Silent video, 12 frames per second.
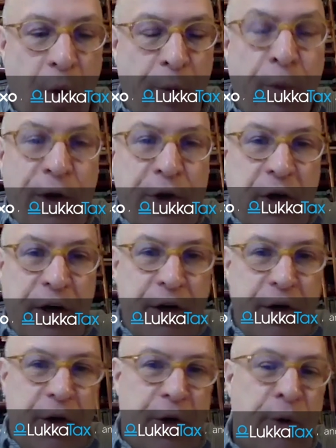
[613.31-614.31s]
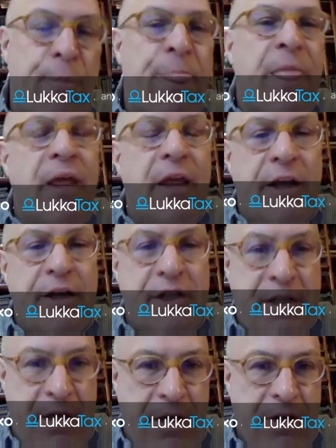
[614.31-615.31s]
we're trying to do is
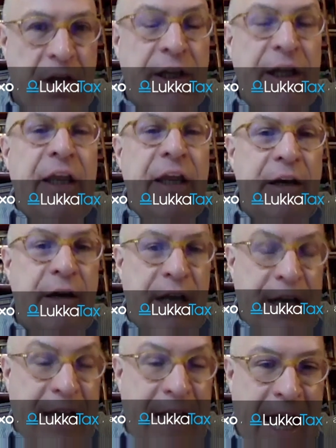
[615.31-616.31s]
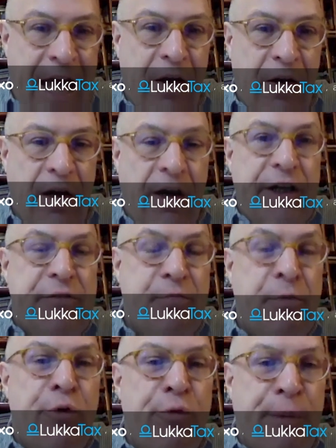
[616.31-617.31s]
lead and catalyze
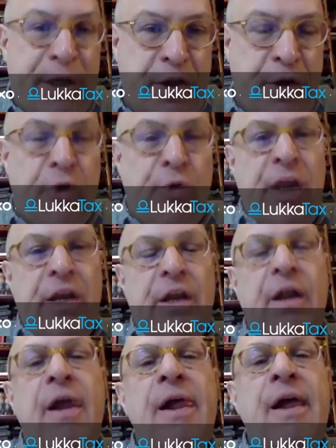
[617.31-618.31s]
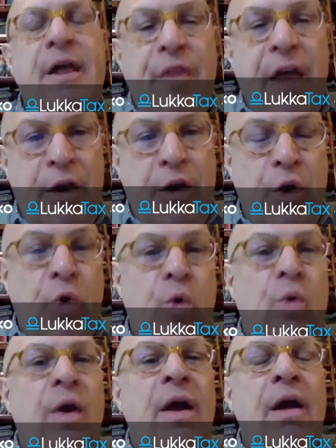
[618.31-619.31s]
movement to creating that new